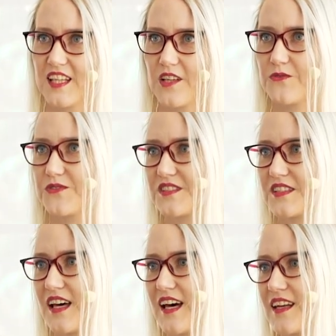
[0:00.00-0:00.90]

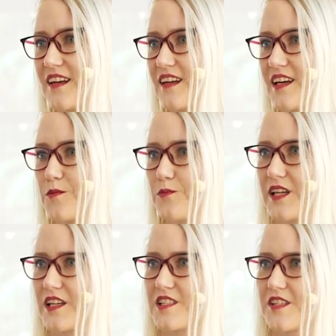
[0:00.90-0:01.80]
GIFs and
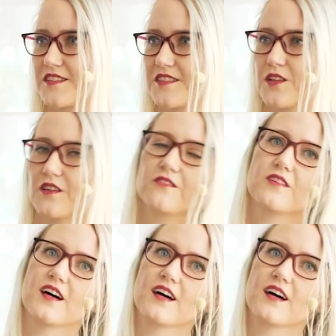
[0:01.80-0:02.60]
pictures of